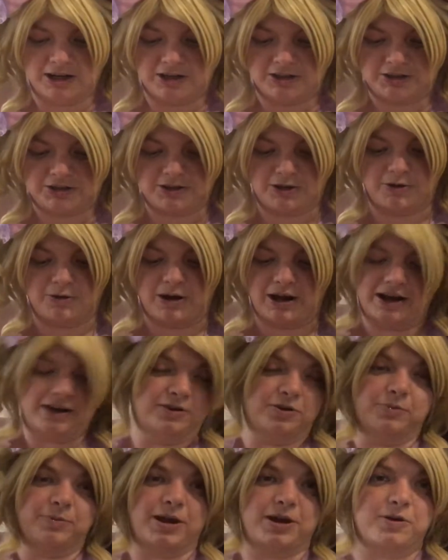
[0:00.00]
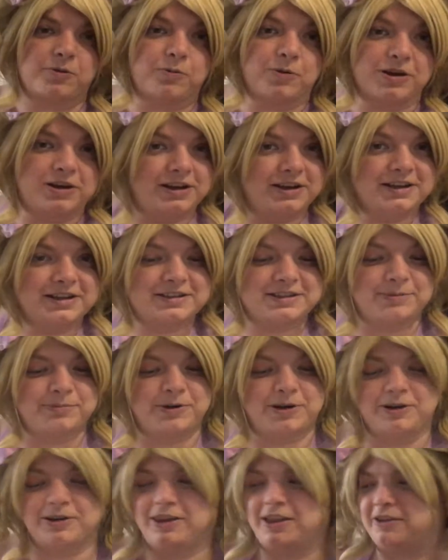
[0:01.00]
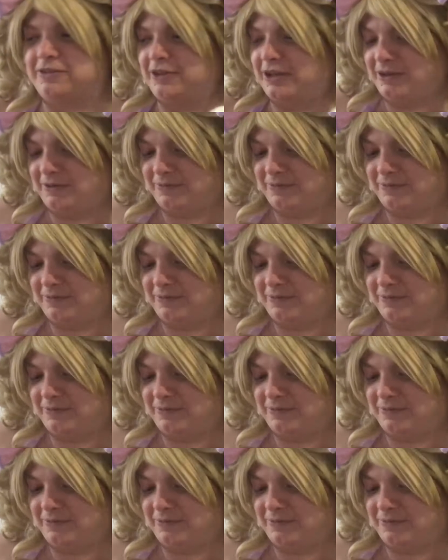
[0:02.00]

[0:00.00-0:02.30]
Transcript: So no matter what it is, I'm gonna love it.